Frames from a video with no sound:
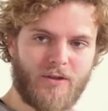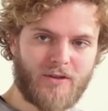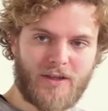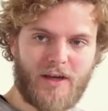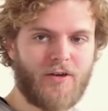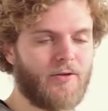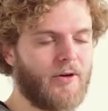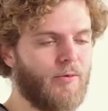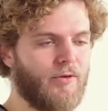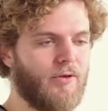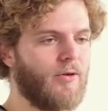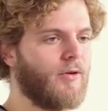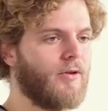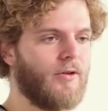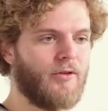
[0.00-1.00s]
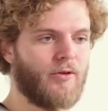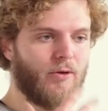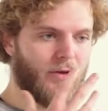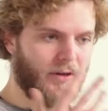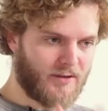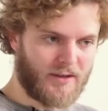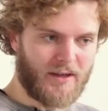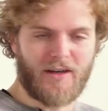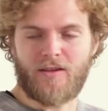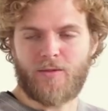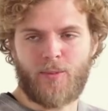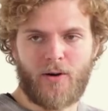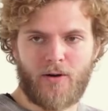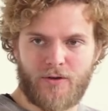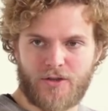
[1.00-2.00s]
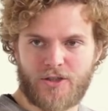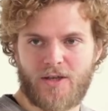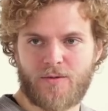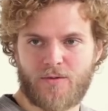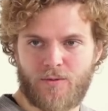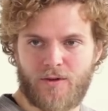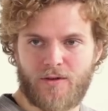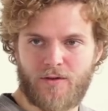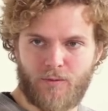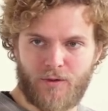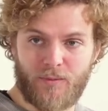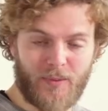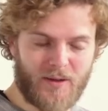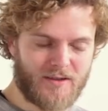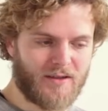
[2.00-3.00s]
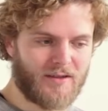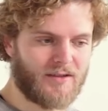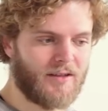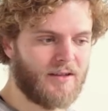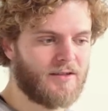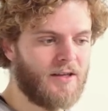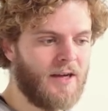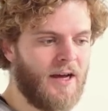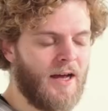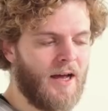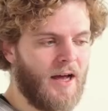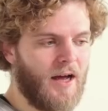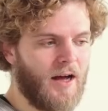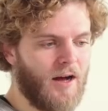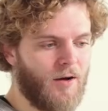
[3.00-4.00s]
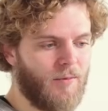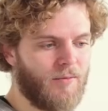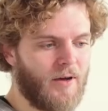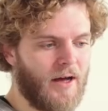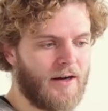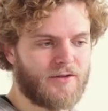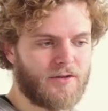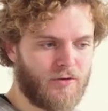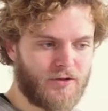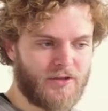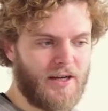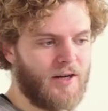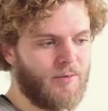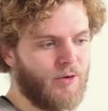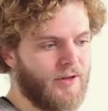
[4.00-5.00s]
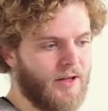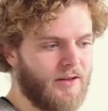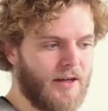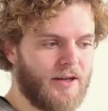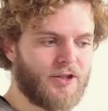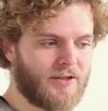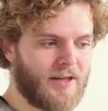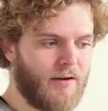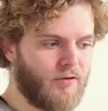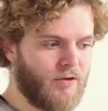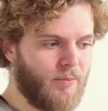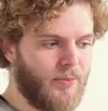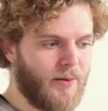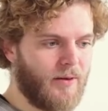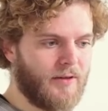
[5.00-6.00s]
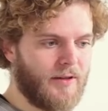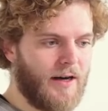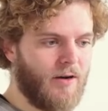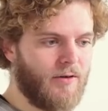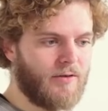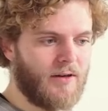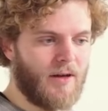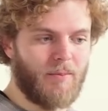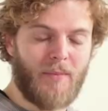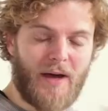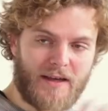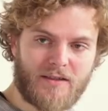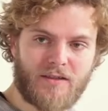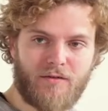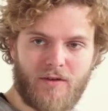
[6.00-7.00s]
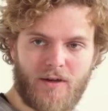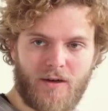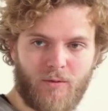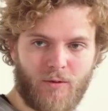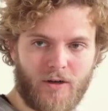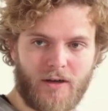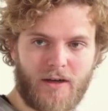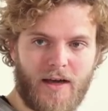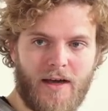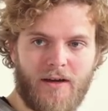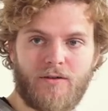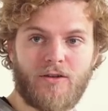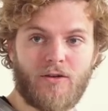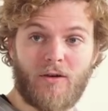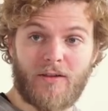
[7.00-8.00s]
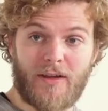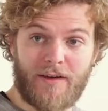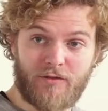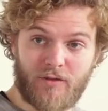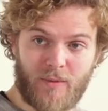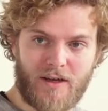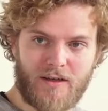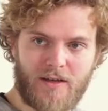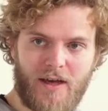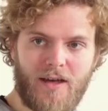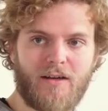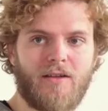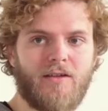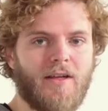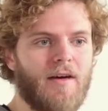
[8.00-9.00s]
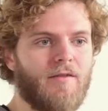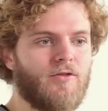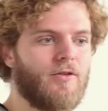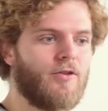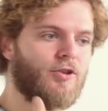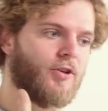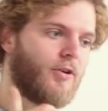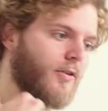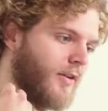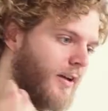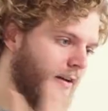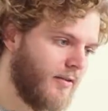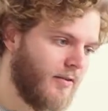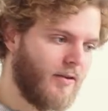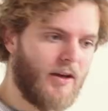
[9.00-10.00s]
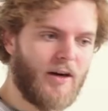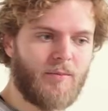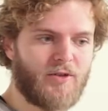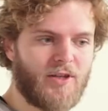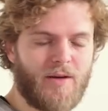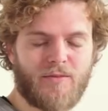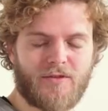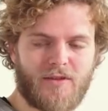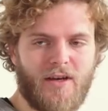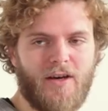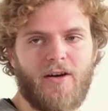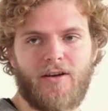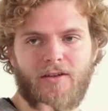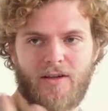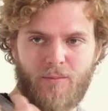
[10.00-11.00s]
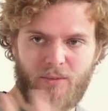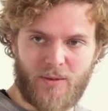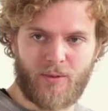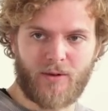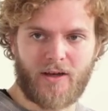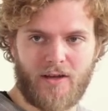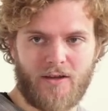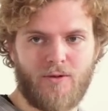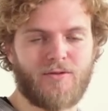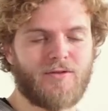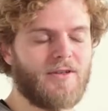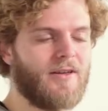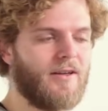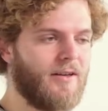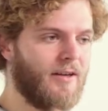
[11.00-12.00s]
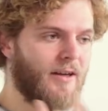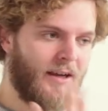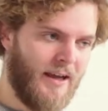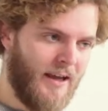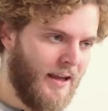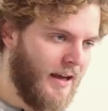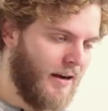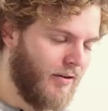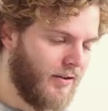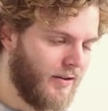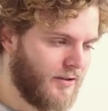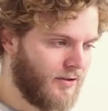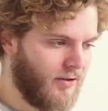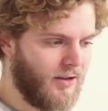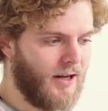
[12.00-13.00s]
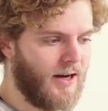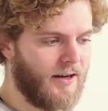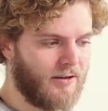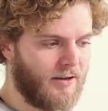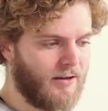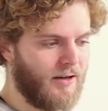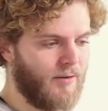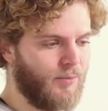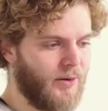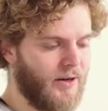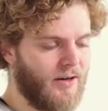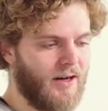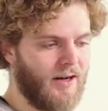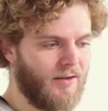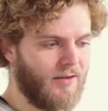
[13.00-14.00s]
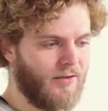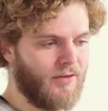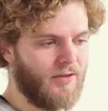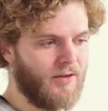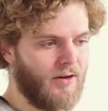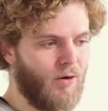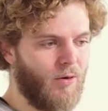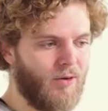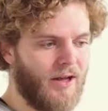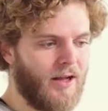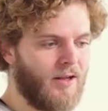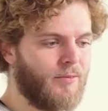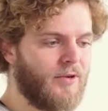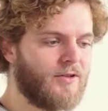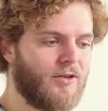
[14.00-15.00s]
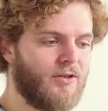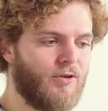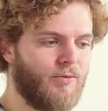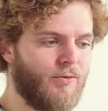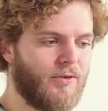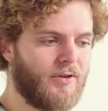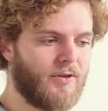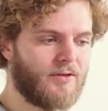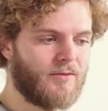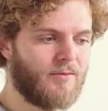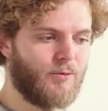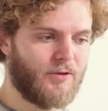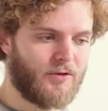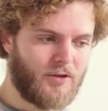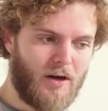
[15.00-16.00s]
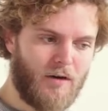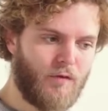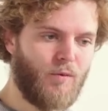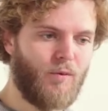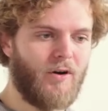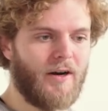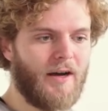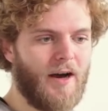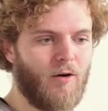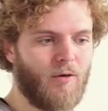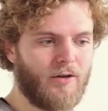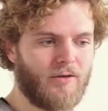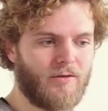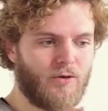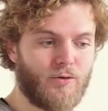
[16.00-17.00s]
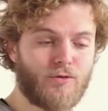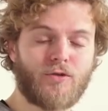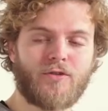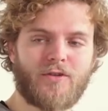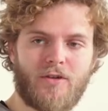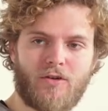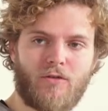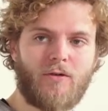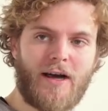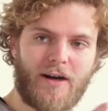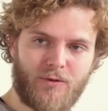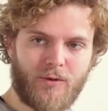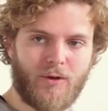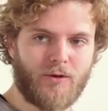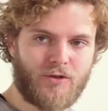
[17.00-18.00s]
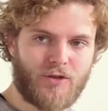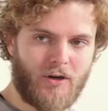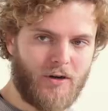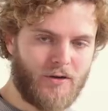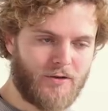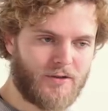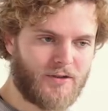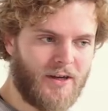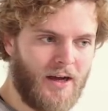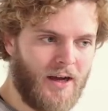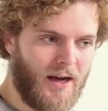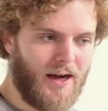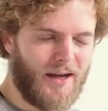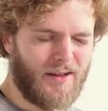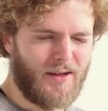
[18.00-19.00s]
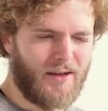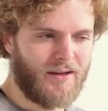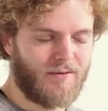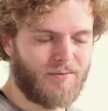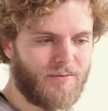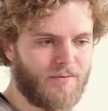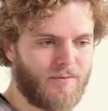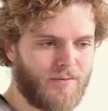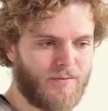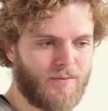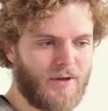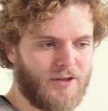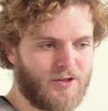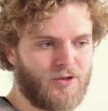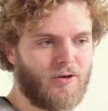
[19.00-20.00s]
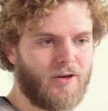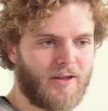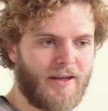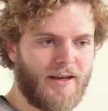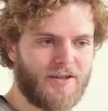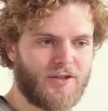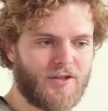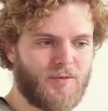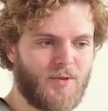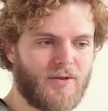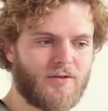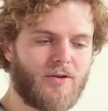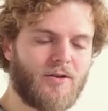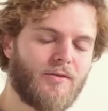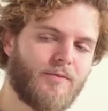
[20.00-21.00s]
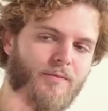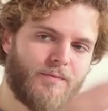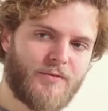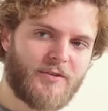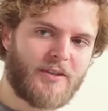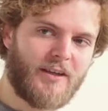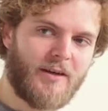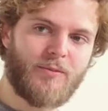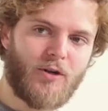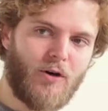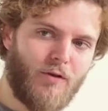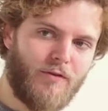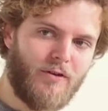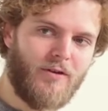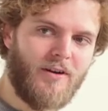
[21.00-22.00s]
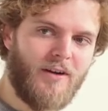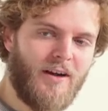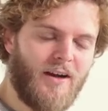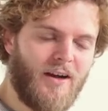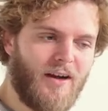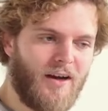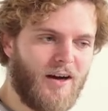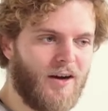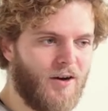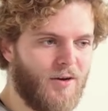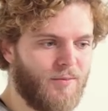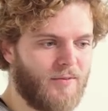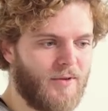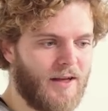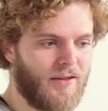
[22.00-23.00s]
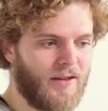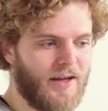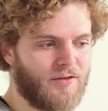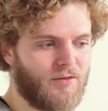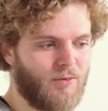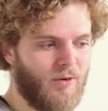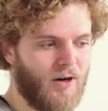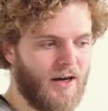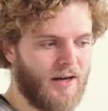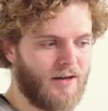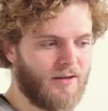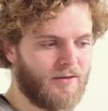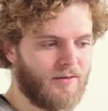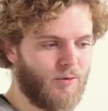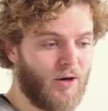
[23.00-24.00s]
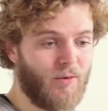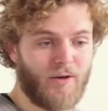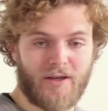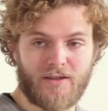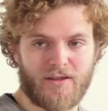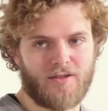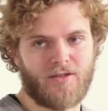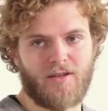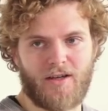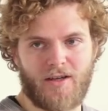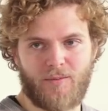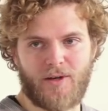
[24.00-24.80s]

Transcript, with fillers: tendering with local authorities, getting the partnerships with, with businesses. Um, and it's understandable that they just have to build out a massive network, and you know they have to maintain it, they have to ensure that the uptime's there and that people can use it and everything's online. But the whole element to do with this, with software and how users interact with those chargers, I think historically has just been sort of skipped over, um, and that's why why we exist today.